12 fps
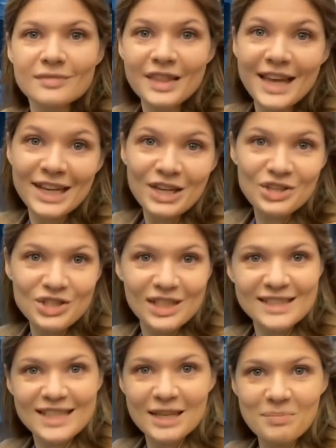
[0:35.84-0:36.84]
Then I usually
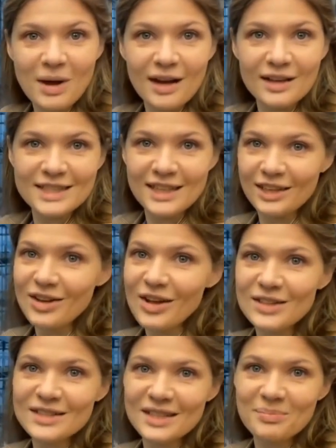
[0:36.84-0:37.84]
set my daily
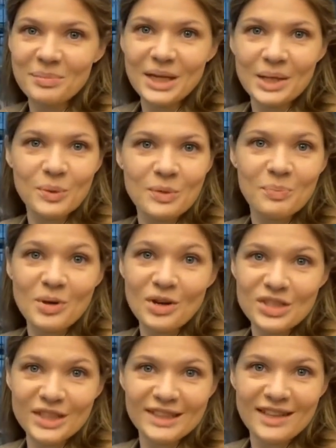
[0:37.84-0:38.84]
goals and begin with
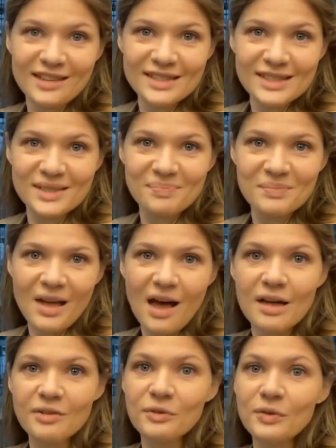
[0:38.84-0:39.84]
project tasks. I
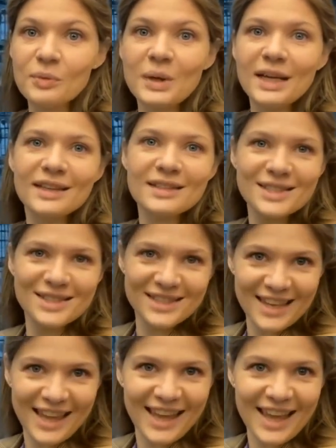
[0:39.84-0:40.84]
have a few meetings
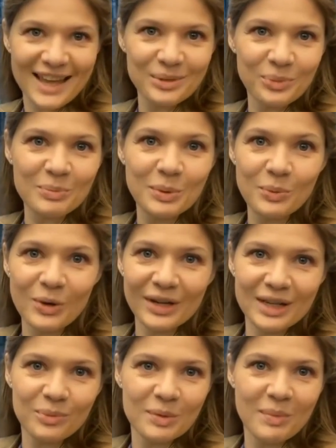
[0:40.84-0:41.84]
today and will be
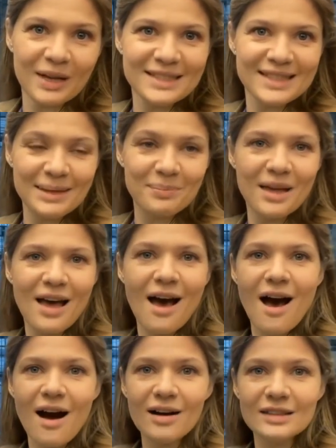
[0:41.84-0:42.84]
working with my team
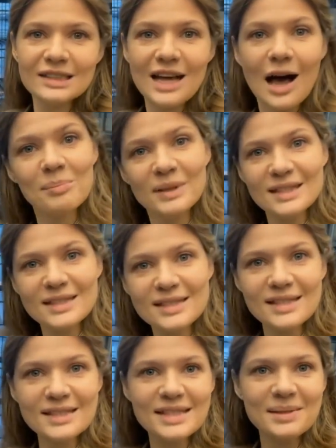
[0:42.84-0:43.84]
on complex
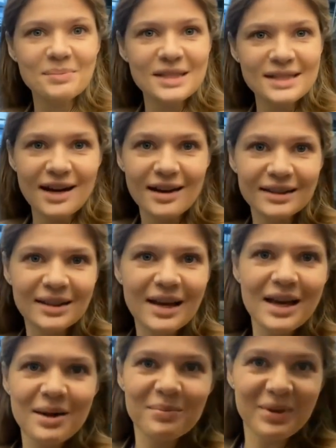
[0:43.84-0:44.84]
system design,
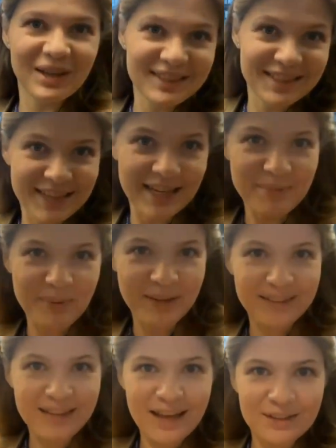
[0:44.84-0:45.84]

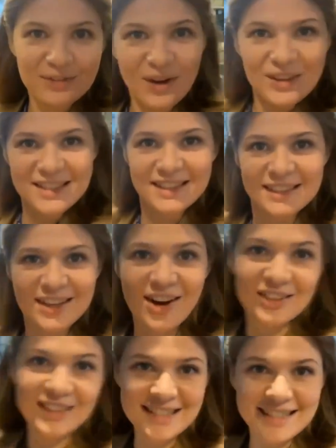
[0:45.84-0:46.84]
prototyping, and focusing
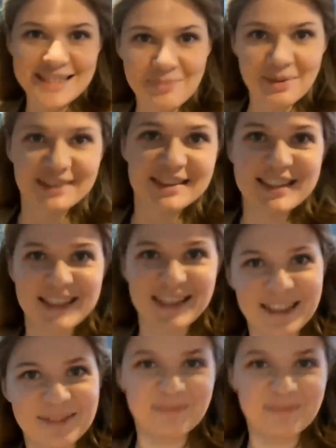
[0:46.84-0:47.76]
on accessibility.